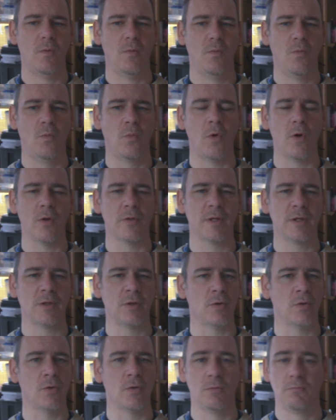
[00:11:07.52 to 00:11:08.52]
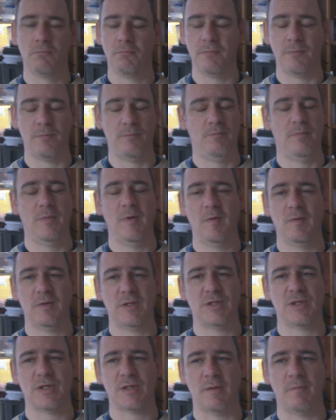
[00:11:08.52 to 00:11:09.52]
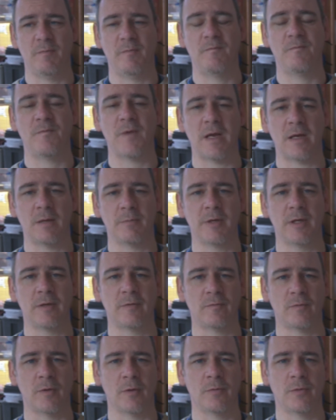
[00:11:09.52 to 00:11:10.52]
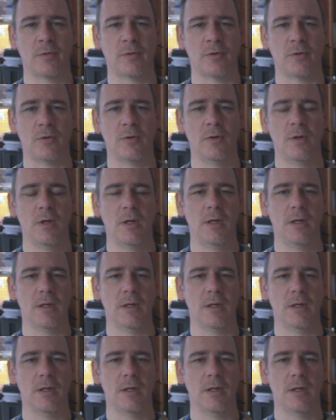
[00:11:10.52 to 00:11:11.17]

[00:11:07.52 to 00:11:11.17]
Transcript: What they do, just a very brief run through,